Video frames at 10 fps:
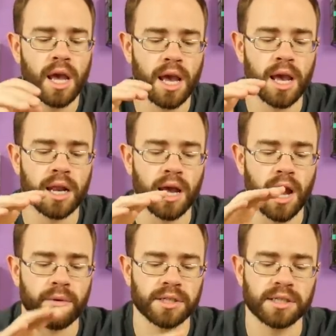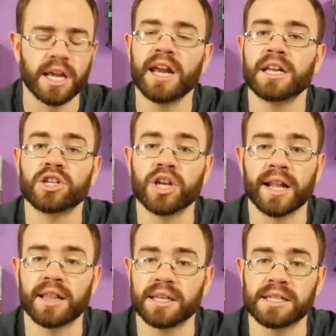And I was excited to
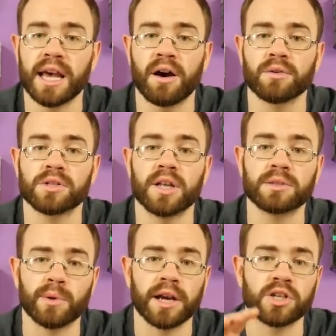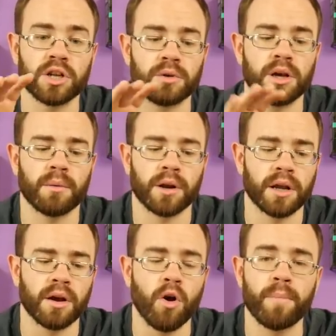check this out. So that's what we're actually gonna do here. We're
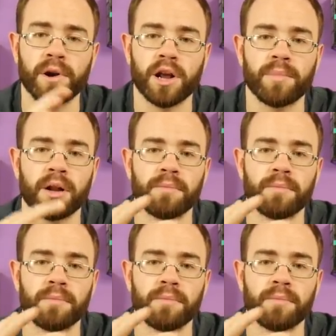gonna open it up,